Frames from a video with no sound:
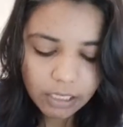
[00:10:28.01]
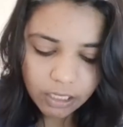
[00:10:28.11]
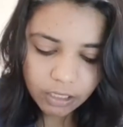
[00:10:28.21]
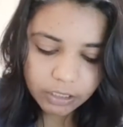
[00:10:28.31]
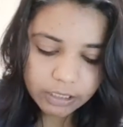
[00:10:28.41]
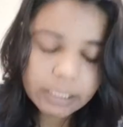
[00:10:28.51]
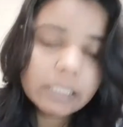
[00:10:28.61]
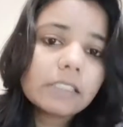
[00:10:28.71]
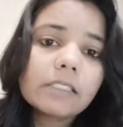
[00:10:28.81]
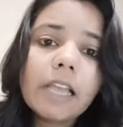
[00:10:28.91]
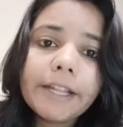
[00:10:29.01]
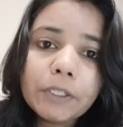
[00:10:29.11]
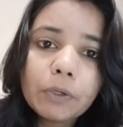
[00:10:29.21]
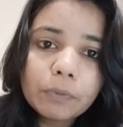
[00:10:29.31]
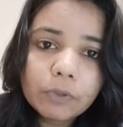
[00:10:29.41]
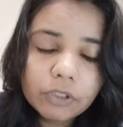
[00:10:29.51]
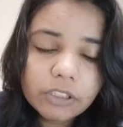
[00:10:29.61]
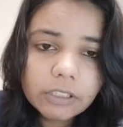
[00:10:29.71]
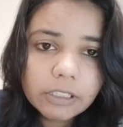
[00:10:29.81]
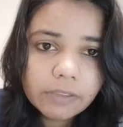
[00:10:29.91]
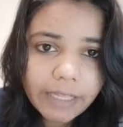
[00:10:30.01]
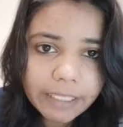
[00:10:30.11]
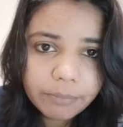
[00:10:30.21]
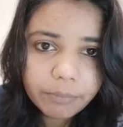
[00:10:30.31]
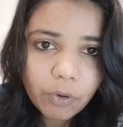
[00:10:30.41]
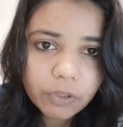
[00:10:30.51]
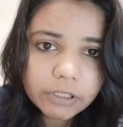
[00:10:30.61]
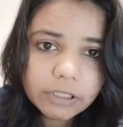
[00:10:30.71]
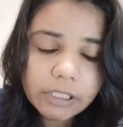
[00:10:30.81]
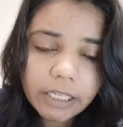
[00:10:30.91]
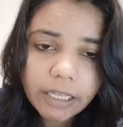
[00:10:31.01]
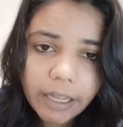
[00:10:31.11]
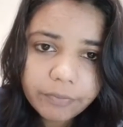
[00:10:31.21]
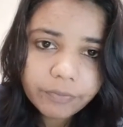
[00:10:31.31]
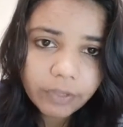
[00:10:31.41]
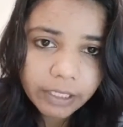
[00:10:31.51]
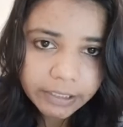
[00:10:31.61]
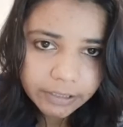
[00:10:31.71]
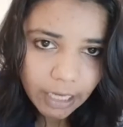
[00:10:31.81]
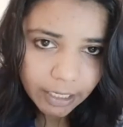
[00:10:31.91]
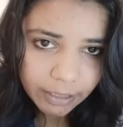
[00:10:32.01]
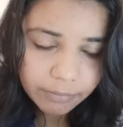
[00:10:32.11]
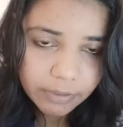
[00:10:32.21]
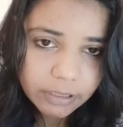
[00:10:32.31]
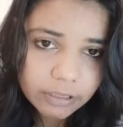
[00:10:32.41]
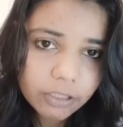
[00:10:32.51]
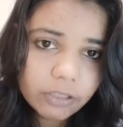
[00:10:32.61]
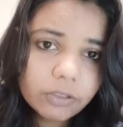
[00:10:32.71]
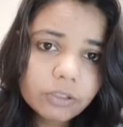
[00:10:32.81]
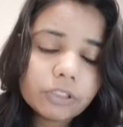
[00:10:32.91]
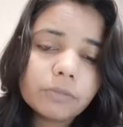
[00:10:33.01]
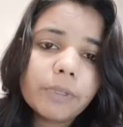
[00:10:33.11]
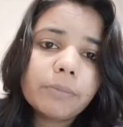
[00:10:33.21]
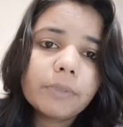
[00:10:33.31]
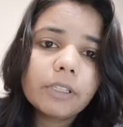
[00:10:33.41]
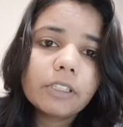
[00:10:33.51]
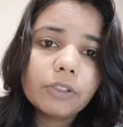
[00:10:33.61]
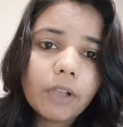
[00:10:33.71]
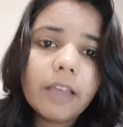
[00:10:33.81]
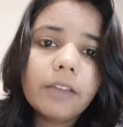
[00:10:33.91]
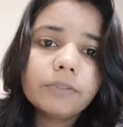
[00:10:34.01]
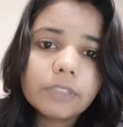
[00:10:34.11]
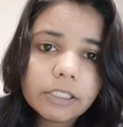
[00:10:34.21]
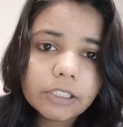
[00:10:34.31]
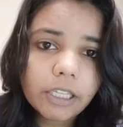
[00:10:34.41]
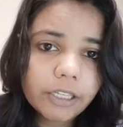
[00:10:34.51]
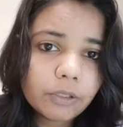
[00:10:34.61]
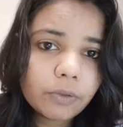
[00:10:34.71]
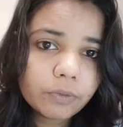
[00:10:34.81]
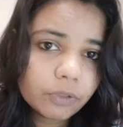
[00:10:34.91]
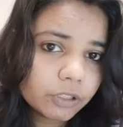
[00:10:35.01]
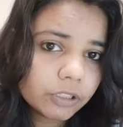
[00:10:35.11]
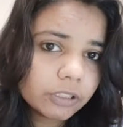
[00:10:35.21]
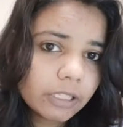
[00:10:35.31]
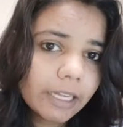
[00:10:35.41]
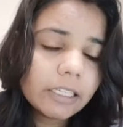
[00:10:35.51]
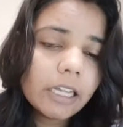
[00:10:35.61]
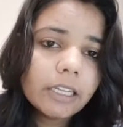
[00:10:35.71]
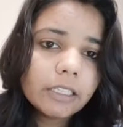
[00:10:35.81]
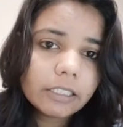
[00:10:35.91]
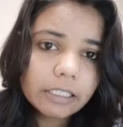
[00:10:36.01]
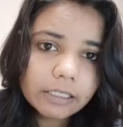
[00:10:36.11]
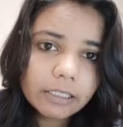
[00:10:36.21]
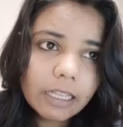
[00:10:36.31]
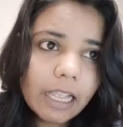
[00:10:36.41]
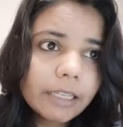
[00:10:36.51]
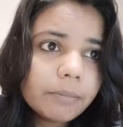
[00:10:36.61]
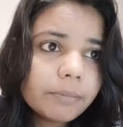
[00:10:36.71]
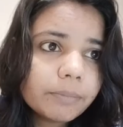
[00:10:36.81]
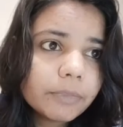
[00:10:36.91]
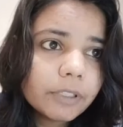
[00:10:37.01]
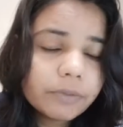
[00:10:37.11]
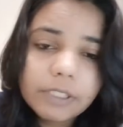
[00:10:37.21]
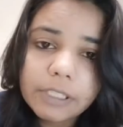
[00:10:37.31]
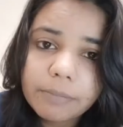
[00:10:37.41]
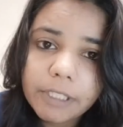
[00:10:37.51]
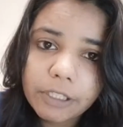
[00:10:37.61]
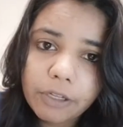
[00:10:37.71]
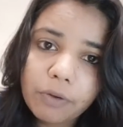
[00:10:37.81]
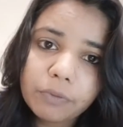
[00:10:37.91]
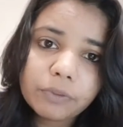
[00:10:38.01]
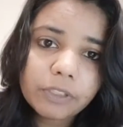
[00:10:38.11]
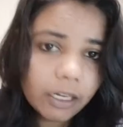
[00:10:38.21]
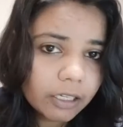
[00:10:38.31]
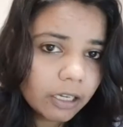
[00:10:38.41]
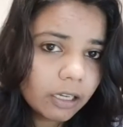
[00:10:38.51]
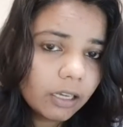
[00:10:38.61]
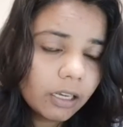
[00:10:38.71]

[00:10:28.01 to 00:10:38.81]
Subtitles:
Okay, this kind of question is very important, and every time in your question paper you have such kind of question that describe the feasibility of tunnel